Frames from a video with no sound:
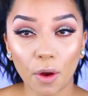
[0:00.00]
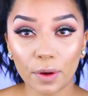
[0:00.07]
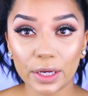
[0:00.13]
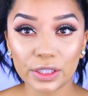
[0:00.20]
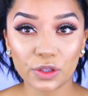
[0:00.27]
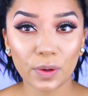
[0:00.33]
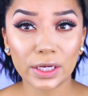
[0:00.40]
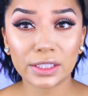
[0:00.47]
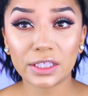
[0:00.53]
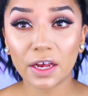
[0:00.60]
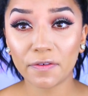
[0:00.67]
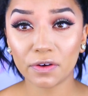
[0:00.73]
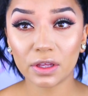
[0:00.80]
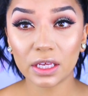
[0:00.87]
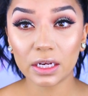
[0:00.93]
Okay, so I
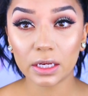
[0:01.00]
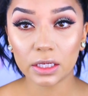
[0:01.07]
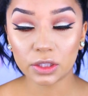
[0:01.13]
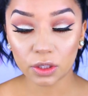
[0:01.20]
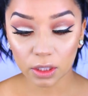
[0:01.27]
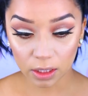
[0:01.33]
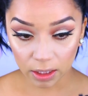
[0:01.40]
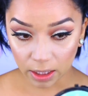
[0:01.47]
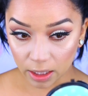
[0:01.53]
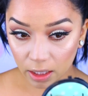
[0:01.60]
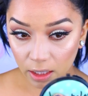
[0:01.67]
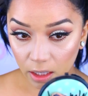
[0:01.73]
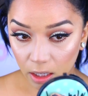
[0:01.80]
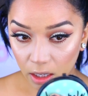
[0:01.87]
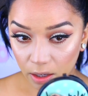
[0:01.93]
definitely need to
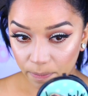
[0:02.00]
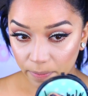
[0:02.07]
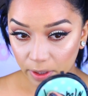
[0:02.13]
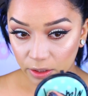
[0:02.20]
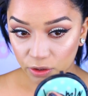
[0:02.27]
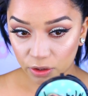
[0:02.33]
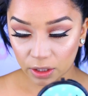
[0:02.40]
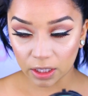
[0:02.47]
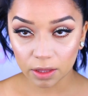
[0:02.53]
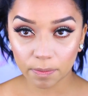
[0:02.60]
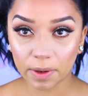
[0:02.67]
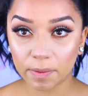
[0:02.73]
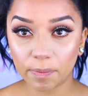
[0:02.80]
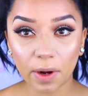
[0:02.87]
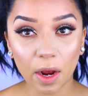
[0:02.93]
clean up underneath
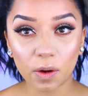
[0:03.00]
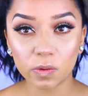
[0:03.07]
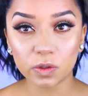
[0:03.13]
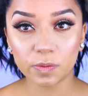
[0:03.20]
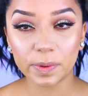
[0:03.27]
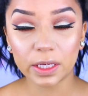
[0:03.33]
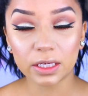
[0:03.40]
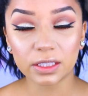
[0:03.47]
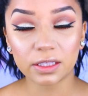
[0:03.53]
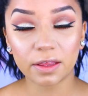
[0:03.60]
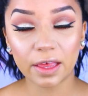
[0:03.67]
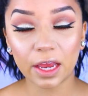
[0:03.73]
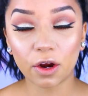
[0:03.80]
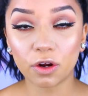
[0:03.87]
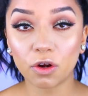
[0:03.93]
my brows because
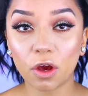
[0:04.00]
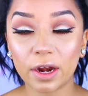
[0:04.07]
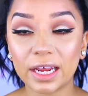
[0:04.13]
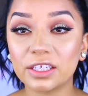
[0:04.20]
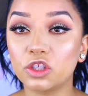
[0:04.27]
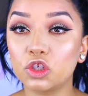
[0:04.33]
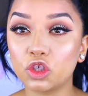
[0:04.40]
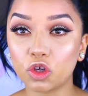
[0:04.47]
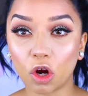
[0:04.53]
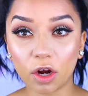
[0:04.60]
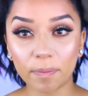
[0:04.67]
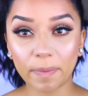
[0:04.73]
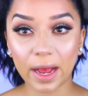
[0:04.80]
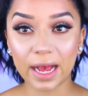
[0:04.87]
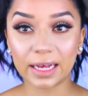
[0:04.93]
they are not as
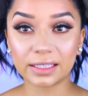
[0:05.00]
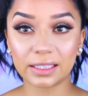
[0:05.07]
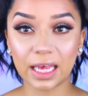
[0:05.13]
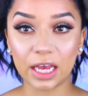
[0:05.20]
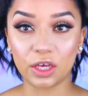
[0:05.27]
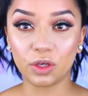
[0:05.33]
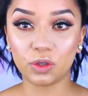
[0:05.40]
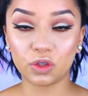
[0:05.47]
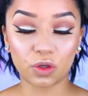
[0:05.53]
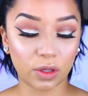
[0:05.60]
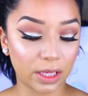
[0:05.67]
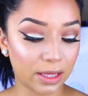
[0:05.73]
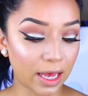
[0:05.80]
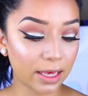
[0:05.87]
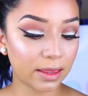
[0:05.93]
sharp as I
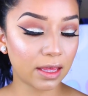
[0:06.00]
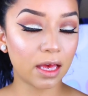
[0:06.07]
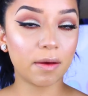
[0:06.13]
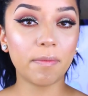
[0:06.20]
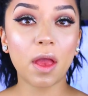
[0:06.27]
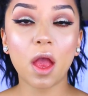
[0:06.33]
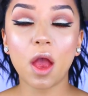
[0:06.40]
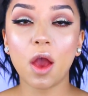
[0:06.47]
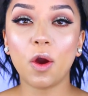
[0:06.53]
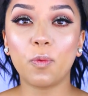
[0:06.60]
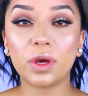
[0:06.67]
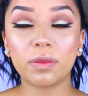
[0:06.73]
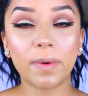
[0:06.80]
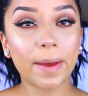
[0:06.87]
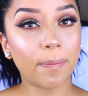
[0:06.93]
usually like them.
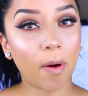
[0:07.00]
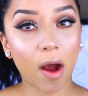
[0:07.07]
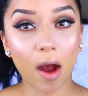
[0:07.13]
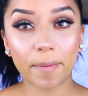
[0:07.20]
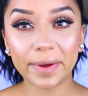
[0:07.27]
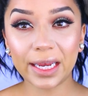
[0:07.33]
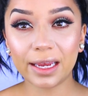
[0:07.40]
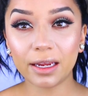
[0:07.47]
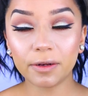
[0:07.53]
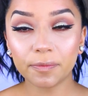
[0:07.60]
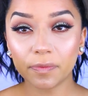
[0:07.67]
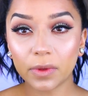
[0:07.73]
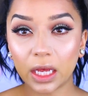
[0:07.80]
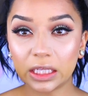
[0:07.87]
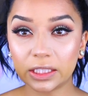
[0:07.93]
With my
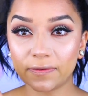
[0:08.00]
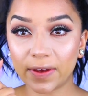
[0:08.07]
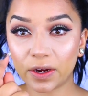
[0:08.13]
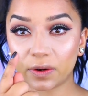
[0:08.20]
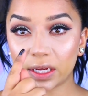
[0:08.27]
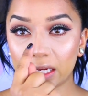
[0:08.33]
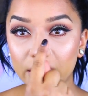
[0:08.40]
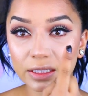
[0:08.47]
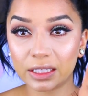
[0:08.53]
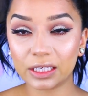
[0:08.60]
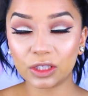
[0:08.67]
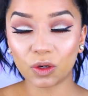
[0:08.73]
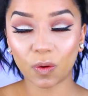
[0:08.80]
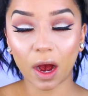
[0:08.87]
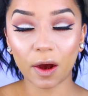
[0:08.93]
pomade, it's very
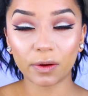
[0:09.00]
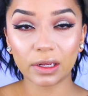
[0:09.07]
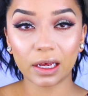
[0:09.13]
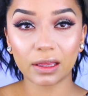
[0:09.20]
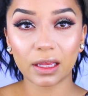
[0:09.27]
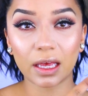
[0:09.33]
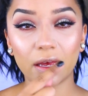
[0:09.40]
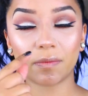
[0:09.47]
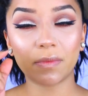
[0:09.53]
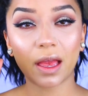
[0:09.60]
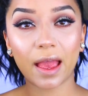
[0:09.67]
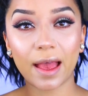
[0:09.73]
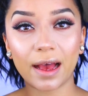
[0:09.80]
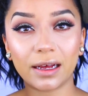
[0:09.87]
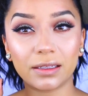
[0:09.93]
easy to outline them
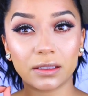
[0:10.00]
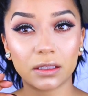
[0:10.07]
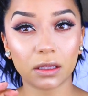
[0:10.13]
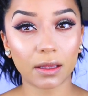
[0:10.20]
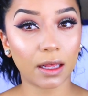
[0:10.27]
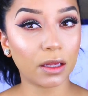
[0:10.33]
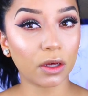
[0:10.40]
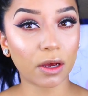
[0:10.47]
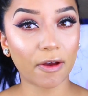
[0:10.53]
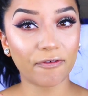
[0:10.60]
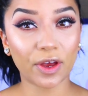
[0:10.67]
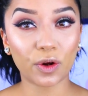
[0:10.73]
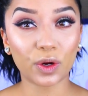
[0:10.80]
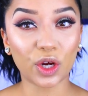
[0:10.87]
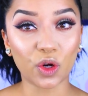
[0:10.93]
and they look
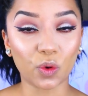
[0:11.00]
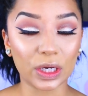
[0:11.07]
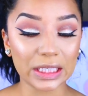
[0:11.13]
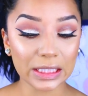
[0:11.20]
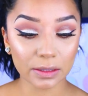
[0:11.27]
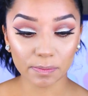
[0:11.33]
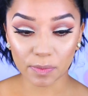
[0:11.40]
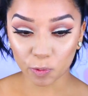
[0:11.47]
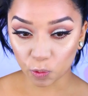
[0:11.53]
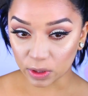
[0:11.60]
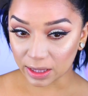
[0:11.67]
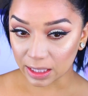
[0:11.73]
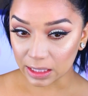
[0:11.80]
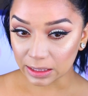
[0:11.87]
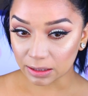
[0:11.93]
very crisp.
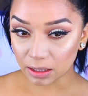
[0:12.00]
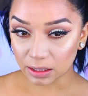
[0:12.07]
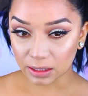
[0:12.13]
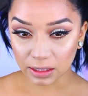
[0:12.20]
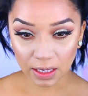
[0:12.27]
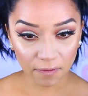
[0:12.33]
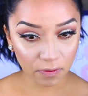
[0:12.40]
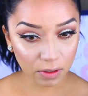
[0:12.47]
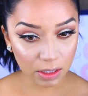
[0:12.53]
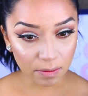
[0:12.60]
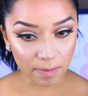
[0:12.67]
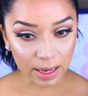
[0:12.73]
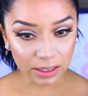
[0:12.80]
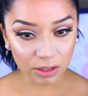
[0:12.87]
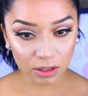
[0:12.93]
With this, it's
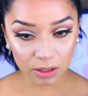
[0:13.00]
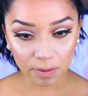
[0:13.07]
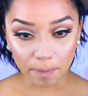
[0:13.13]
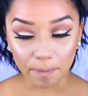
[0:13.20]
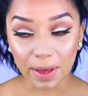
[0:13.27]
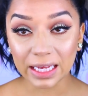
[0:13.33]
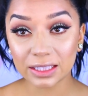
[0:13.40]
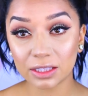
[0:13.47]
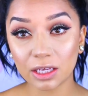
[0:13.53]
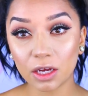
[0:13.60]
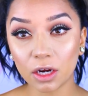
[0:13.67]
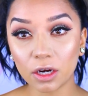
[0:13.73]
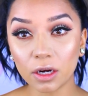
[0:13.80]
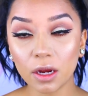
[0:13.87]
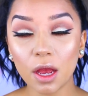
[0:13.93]
definitely
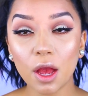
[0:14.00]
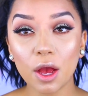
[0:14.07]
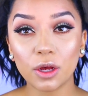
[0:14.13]
messier.